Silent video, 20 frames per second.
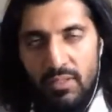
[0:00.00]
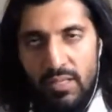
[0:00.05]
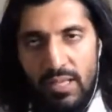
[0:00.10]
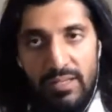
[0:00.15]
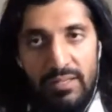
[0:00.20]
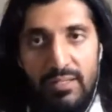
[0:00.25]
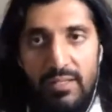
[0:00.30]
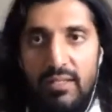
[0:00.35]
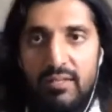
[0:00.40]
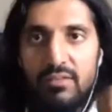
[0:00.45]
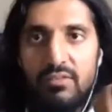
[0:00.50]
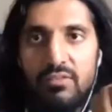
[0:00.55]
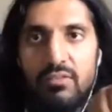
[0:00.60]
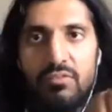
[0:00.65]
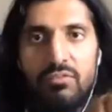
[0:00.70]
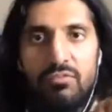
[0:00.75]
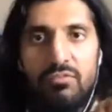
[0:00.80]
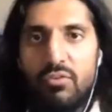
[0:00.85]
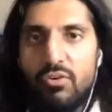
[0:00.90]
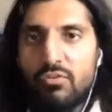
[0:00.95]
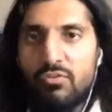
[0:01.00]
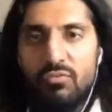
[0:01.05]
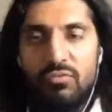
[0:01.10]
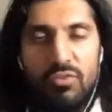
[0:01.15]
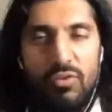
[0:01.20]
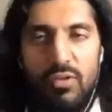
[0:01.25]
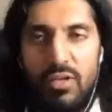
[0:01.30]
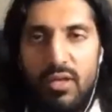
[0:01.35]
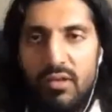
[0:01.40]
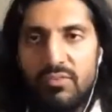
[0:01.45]
And again, for
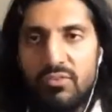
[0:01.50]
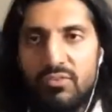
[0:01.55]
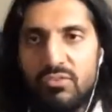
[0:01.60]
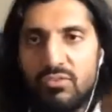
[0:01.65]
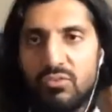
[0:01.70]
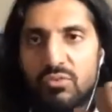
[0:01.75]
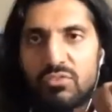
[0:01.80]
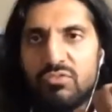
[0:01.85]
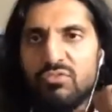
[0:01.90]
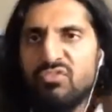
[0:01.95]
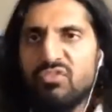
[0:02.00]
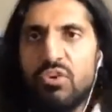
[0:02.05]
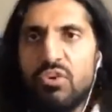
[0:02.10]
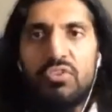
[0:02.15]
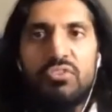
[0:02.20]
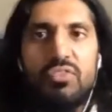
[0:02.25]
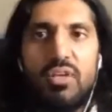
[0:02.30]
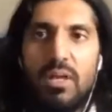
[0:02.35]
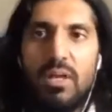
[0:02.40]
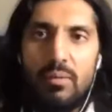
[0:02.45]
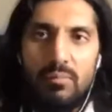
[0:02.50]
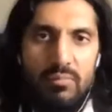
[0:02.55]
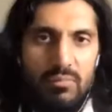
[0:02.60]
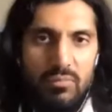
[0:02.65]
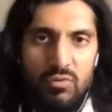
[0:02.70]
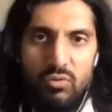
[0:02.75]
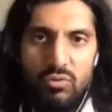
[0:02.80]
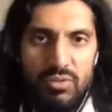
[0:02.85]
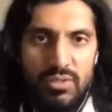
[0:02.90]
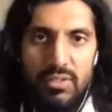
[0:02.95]
a lot of these students, first time
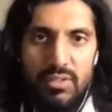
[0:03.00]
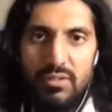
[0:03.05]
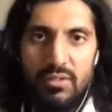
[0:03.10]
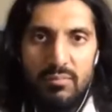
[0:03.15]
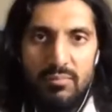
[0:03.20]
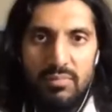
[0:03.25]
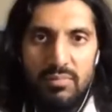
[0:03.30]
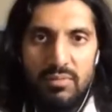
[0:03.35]
using GitHub.